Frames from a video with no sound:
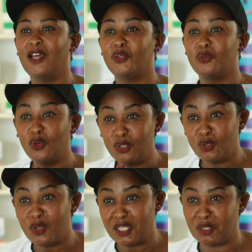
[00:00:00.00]
should
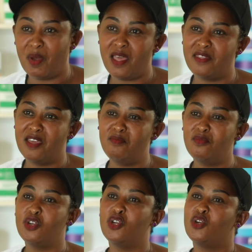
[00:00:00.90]
also inspire them,
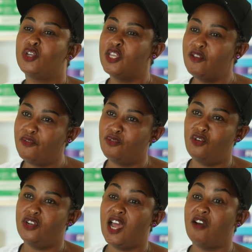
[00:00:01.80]
if you
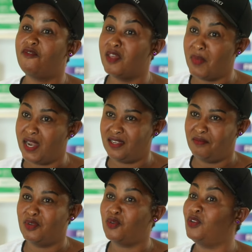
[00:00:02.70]
don't have the money,
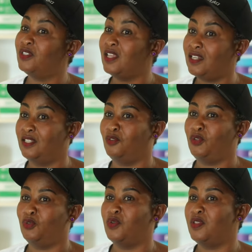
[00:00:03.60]
because that is
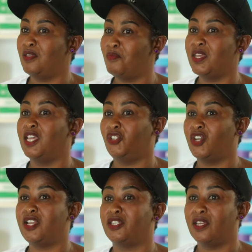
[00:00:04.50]
also the biggest
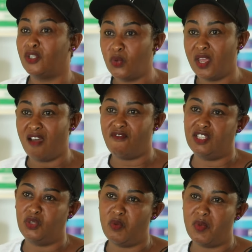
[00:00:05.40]
challenge that we have
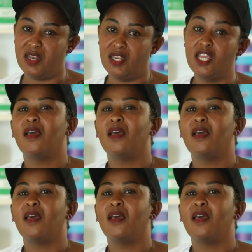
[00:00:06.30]
as women.